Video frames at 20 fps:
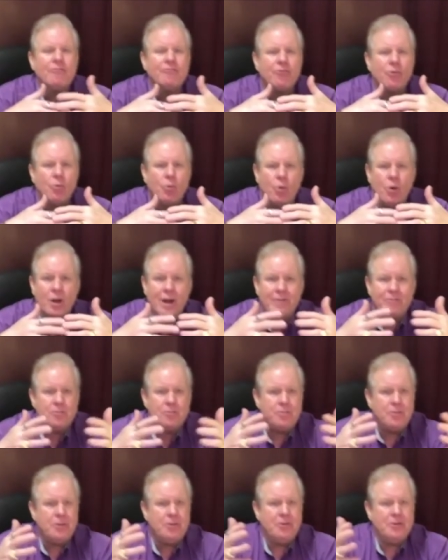for whatever
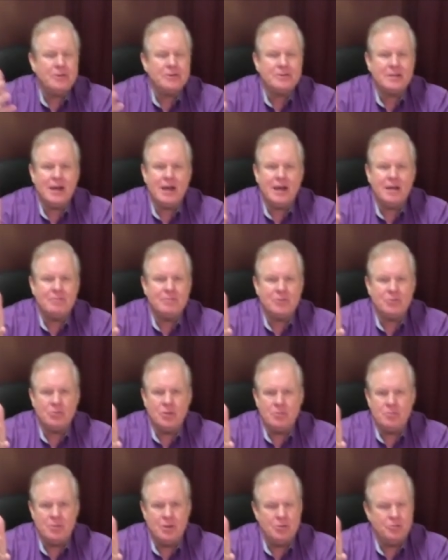period of time that
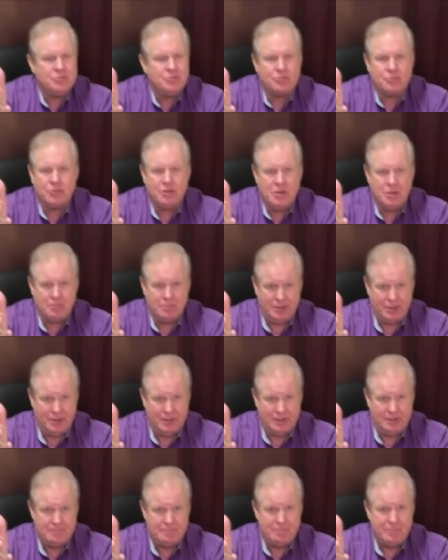we both agree
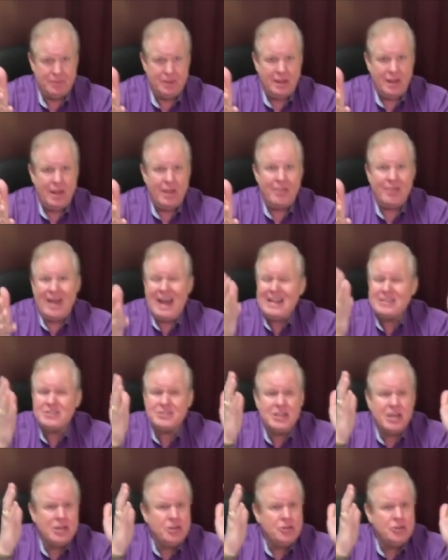upon.
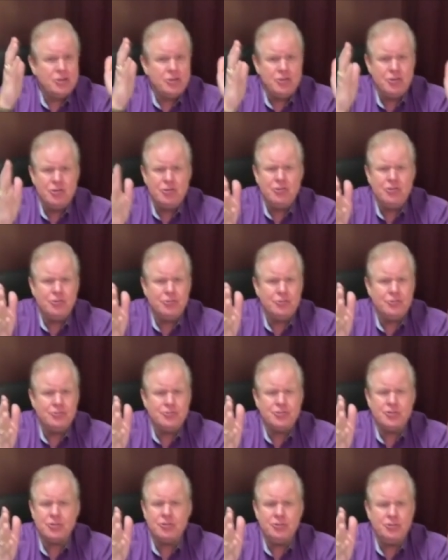That's a
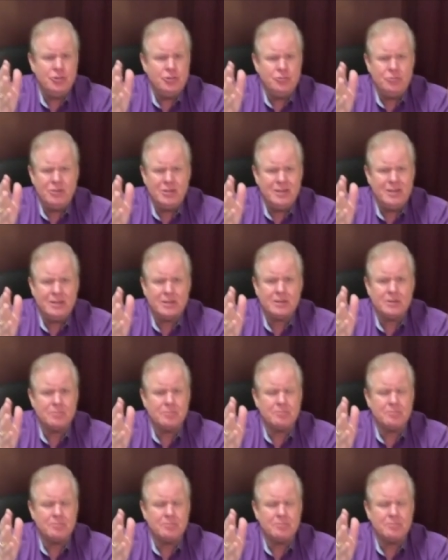huge, unique